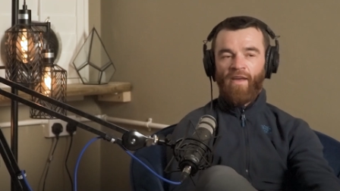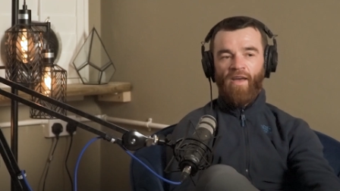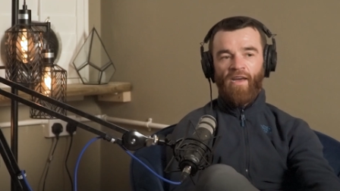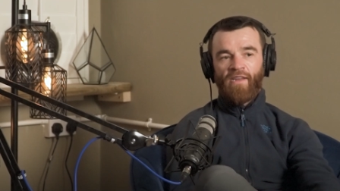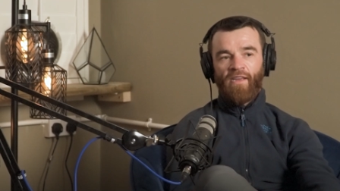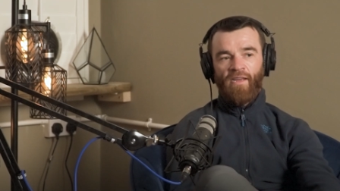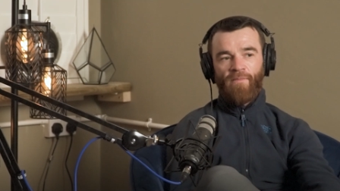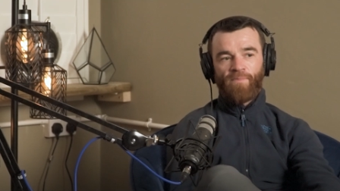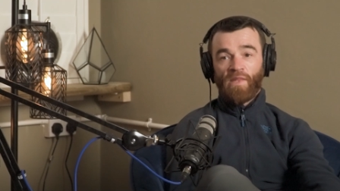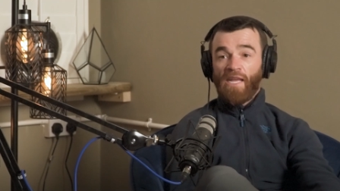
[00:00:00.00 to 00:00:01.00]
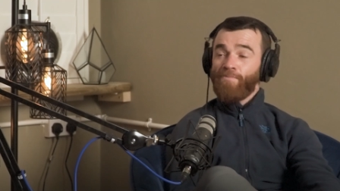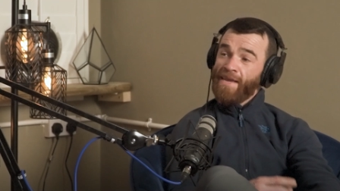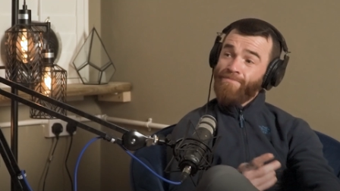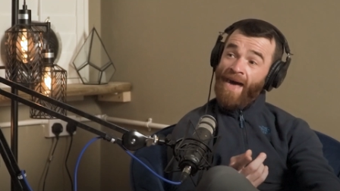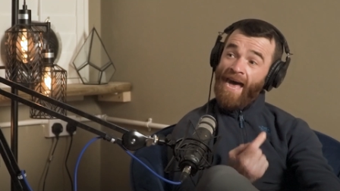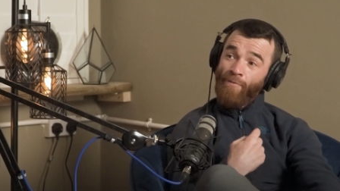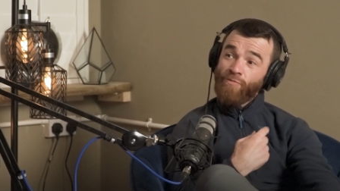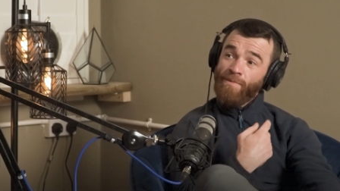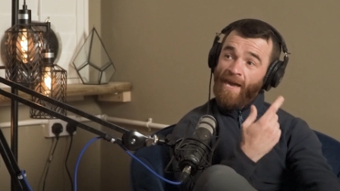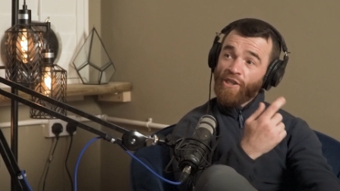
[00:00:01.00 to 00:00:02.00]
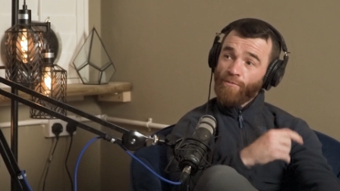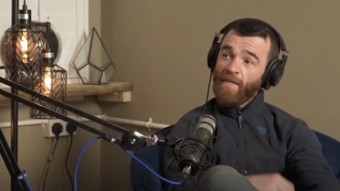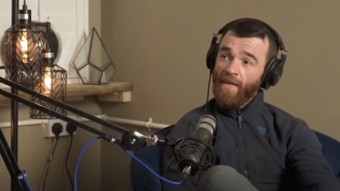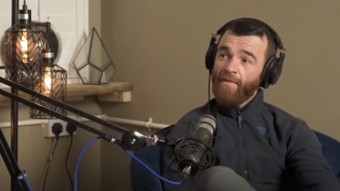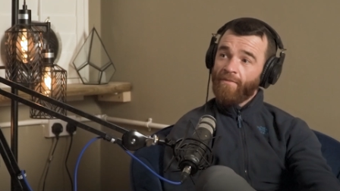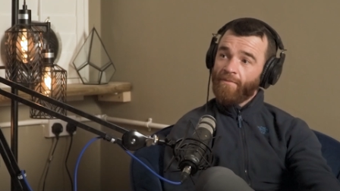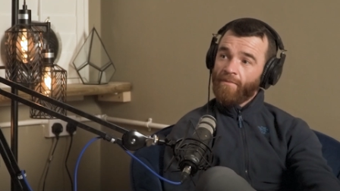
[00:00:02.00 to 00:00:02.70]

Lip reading: And lad, my ma was my matchmaker.